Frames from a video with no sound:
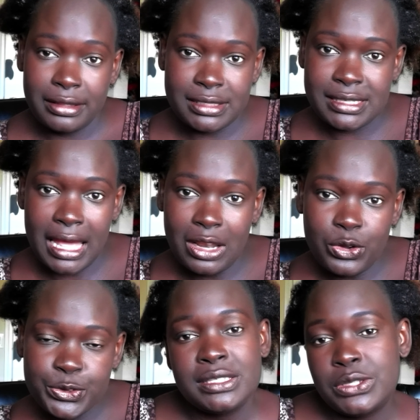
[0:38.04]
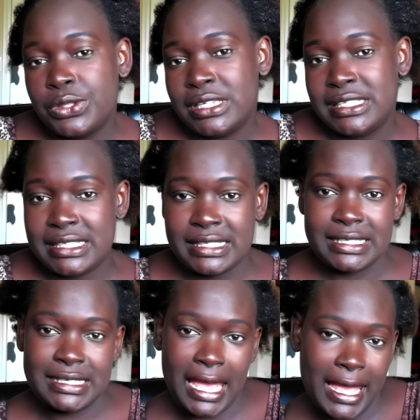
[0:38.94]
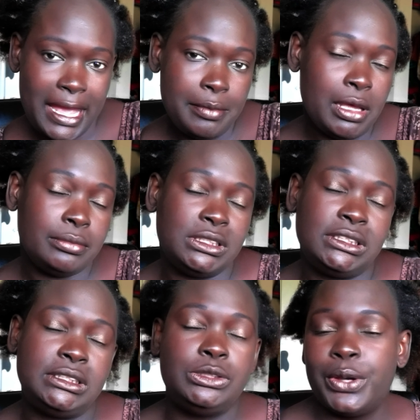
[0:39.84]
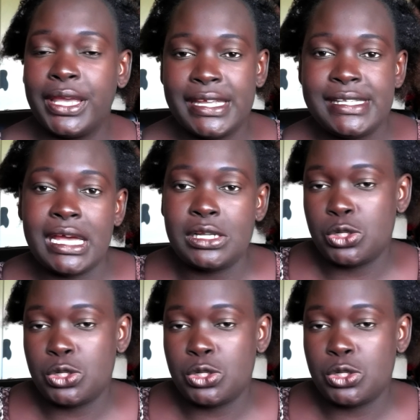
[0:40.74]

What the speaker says: the salon, so this time I'm just doing it at